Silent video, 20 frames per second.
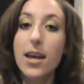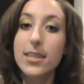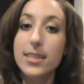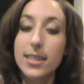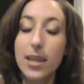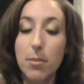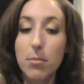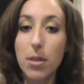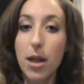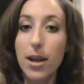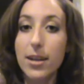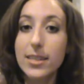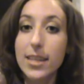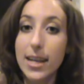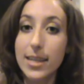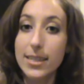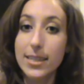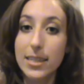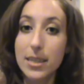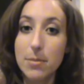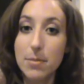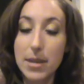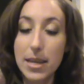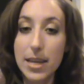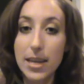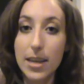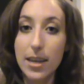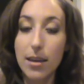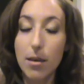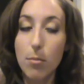sunblock tends to
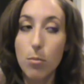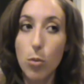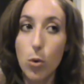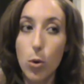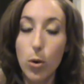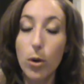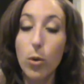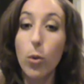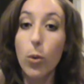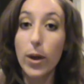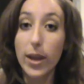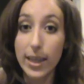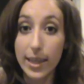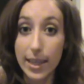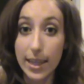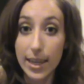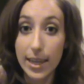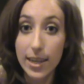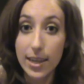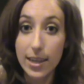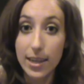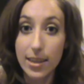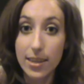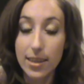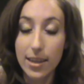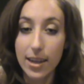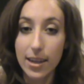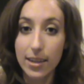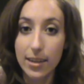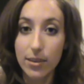be more oily
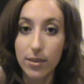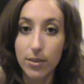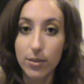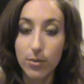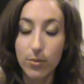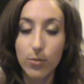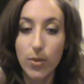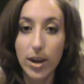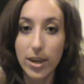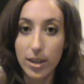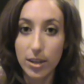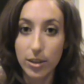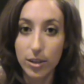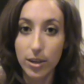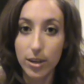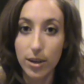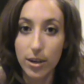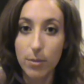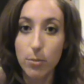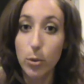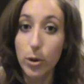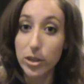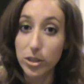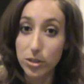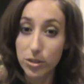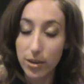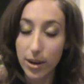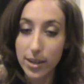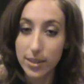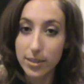than regular
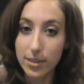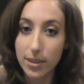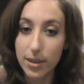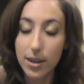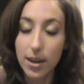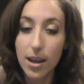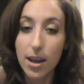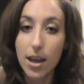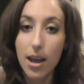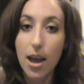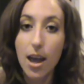moisturizer.